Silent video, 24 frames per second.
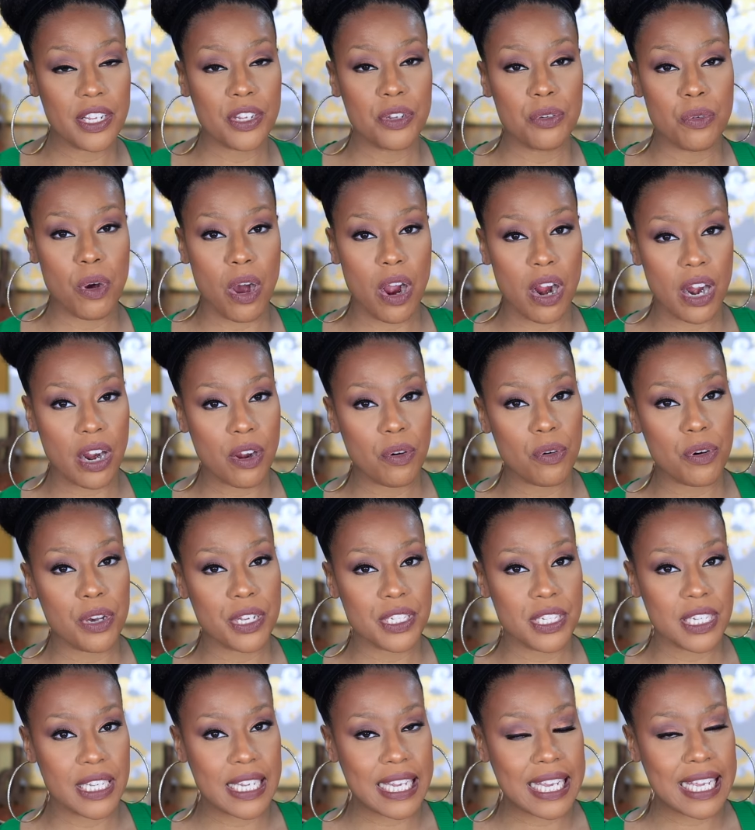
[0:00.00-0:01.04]
You are going
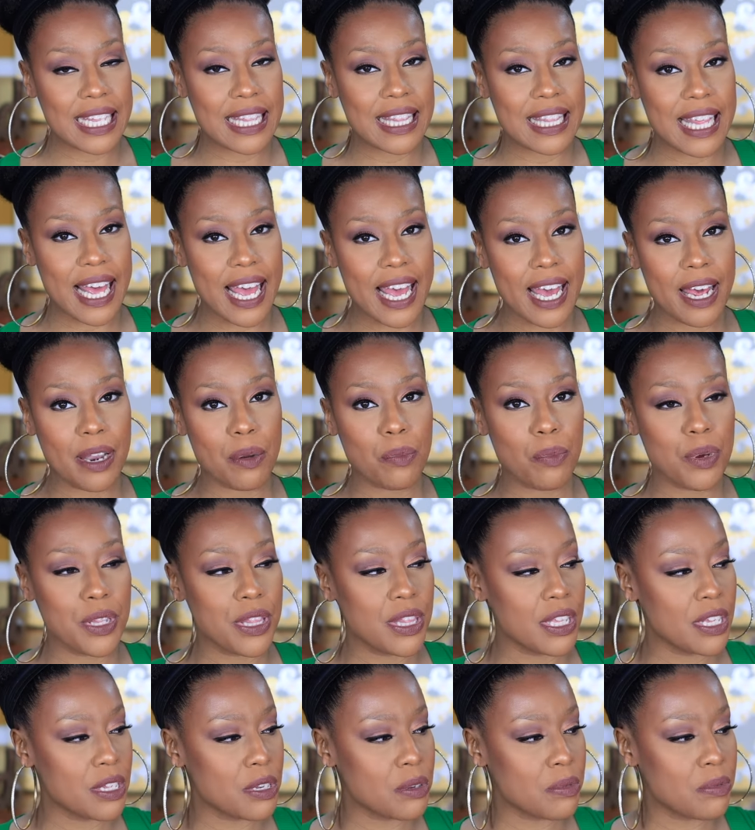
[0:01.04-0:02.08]
to get that with
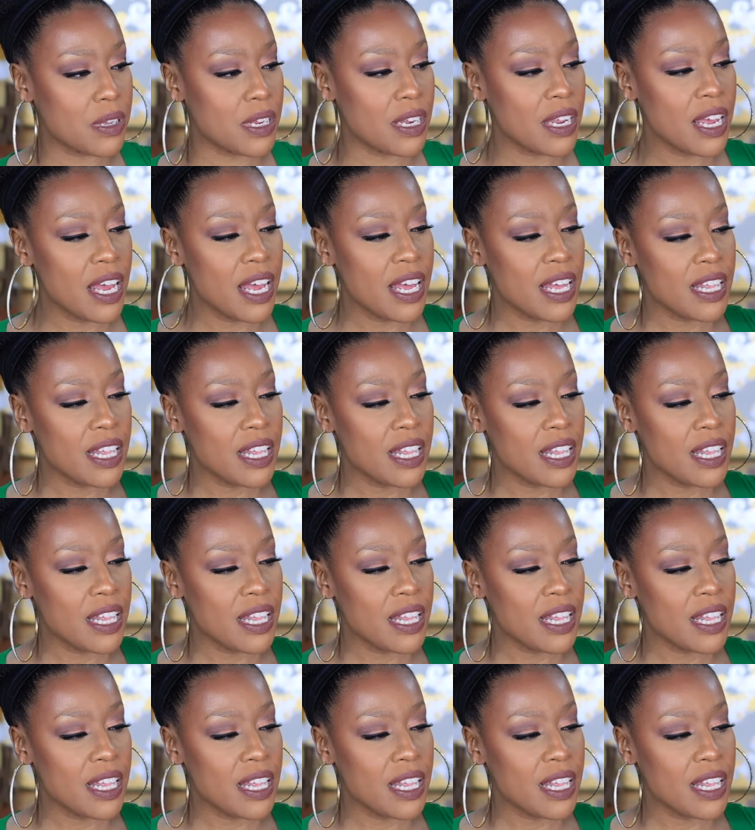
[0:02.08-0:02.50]
this one.